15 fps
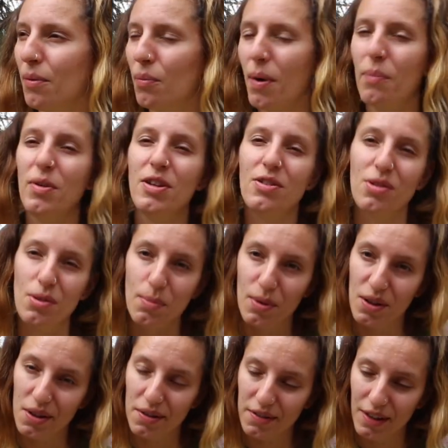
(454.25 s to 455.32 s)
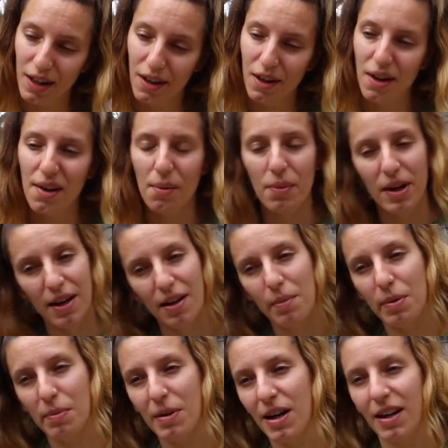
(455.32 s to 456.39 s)
when we do move, we're going to
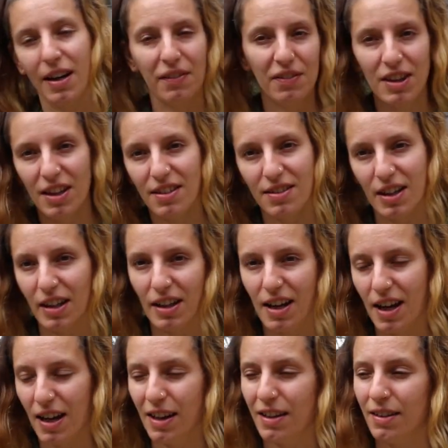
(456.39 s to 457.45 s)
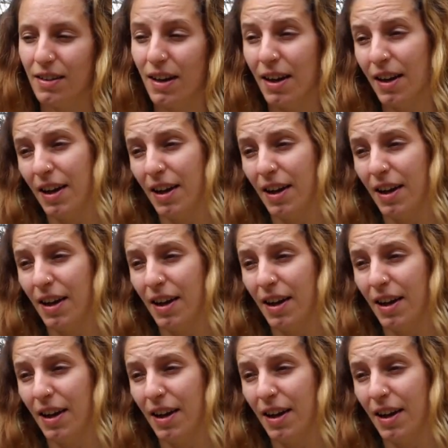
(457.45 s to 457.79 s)
be buying everything secondhand.